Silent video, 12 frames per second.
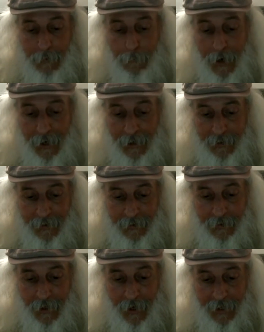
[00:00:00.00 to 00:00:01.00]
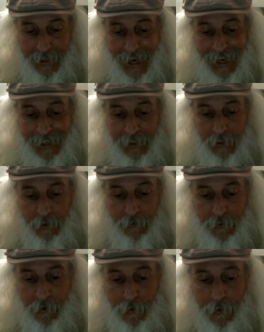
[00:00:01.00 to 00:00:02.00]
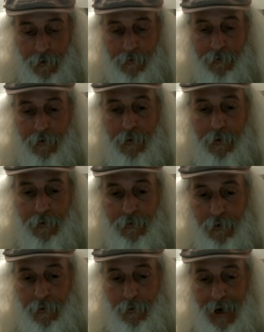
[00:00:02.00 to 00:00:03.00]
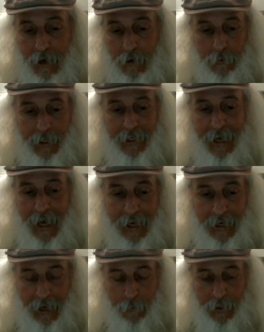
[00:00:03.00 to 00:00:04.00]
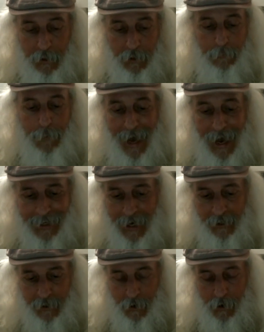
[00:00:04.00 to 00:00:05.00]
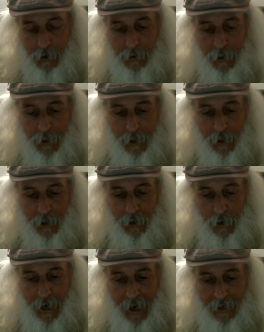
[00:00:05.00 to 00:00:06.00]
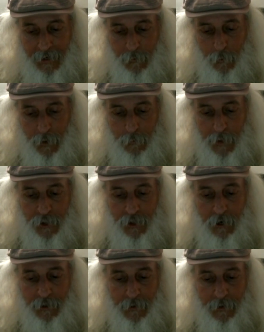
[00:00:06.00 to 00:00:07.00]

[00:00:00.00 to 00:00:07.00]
But again, the further, further, further out we get and we look back at it all, and when we start to